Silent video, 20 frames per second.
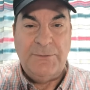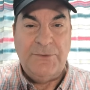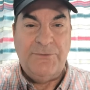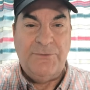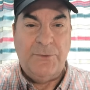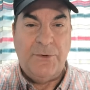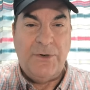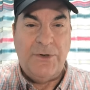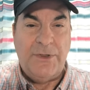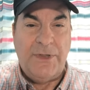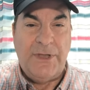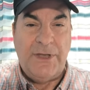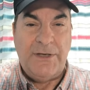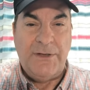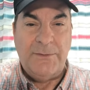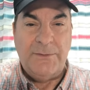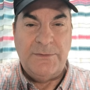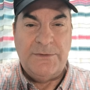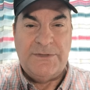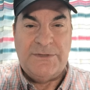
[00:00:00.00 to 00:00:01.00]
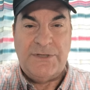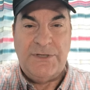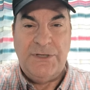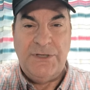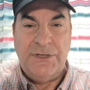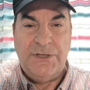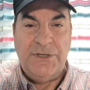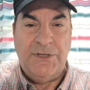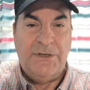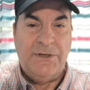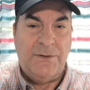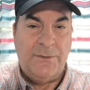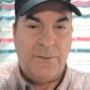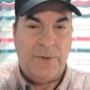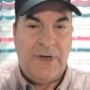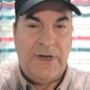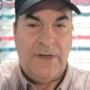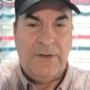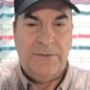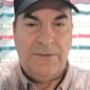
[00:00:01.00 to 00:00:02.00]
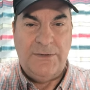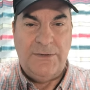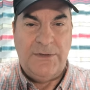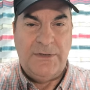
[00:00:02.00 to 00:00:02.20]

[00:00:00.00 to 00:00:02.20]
Before then, it was in and around